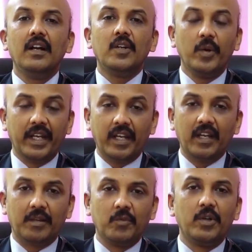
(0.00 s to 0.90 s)
Today
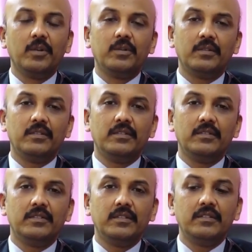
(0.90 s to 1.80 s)
I am going to
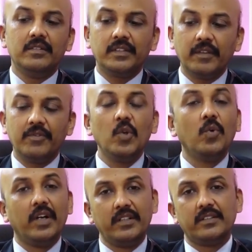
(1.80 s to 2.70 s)
say a few
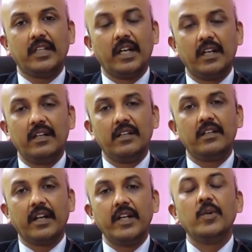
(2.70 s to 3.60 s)
words and
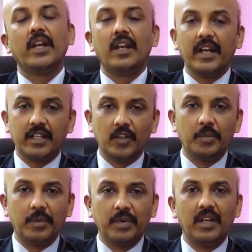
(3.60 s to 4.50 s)
try to enlighten you
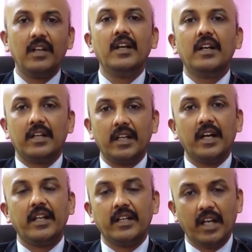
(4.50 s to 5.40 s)
people
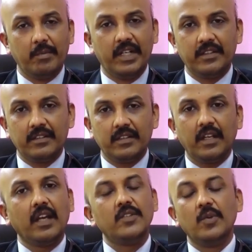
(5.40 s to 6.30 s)
regarding diabetes.
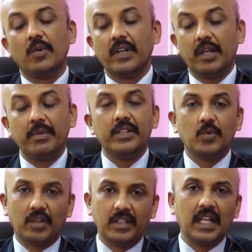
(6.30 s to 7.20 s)
As you know, diabetes is
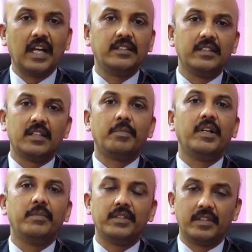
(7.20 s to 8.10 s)
one of the largest
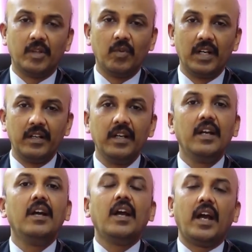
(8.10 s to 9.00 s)
epidemics in the world,
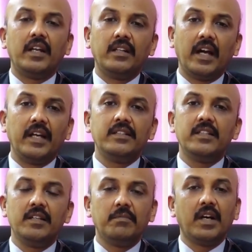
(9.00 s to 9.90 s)
and the
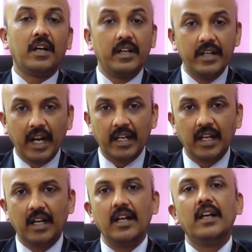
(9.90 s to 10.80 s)
ICMR
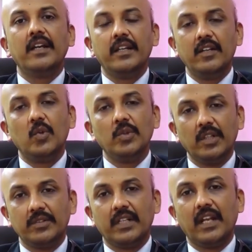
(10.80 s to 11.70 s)
data in
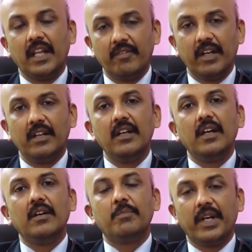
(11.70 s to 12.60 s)
2011
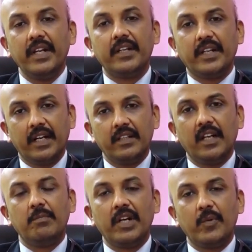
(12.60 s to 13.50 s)
predicted
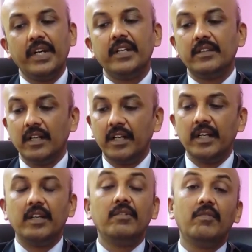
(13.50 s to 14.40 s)
that by
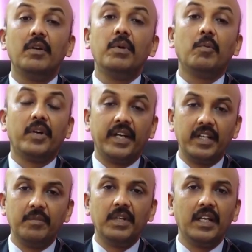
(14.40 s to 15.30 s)
2030 we will be about
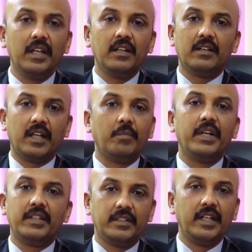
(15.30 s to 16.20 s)
80 million
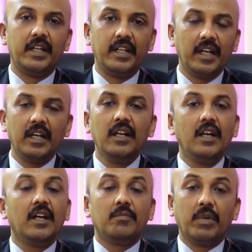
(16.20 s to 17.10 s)
diabetics in India.
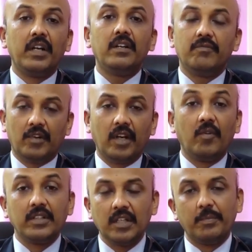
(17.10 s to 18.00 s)
But for
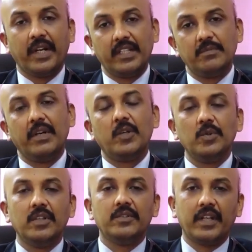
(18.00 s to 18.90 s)
our surprise, by
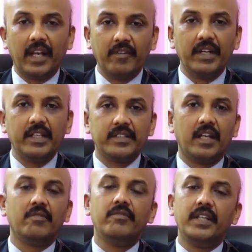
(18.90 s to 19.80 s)
2011
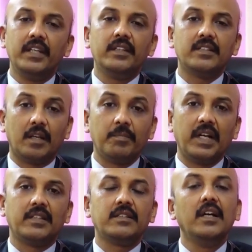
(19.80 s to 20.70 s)
itself we
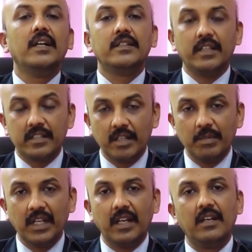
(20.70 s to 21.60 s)
surpassed 60
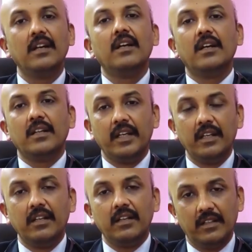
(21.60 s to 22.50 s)
million
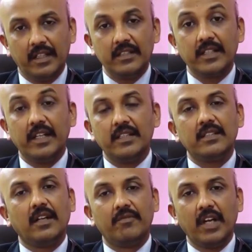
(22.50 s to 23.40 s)
in
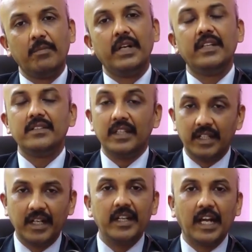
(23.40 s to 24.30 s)
incidence of diabetes in
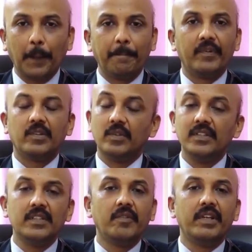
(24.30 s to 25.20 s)
India. So
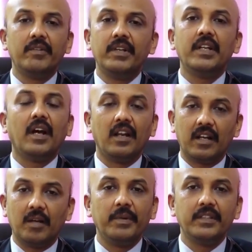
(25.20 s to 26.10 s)
this is a very, very
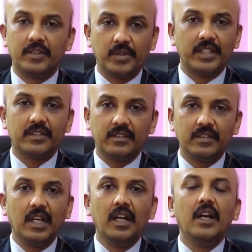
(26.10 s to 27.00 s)
alarming situation.
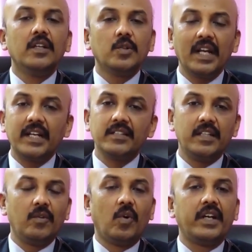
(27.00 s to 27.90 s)
So let us
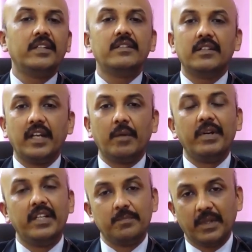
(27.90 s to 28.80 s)
see what is
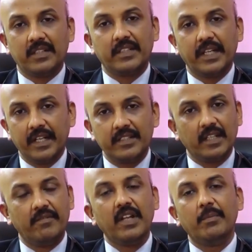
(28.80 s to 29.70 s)
diabetes per se
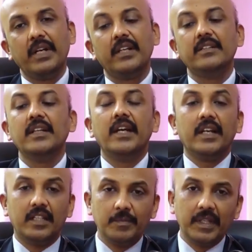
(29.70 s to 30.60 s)
itself. Diabetes
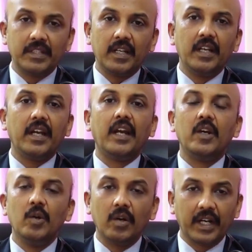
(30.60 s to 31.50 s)
is basically an
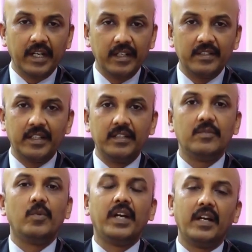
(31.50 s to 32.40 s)
endocrine
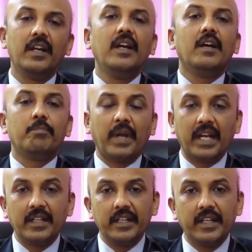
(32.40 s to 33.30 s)
disease where
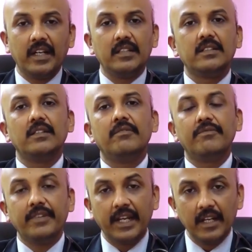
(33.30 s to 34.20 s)
pancreas
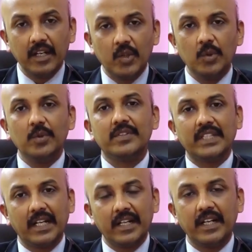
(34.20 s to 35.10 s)
fail to
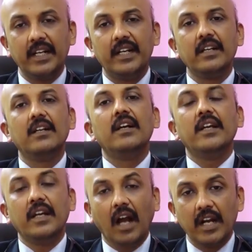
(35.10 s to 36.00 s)
secrete
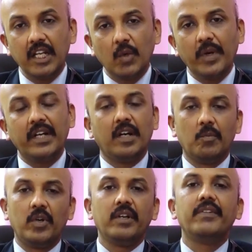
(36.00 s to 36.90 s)
adequate
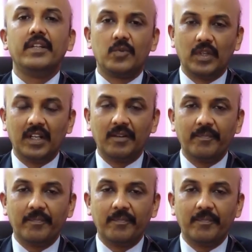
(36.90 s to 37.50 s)
amount of insulin.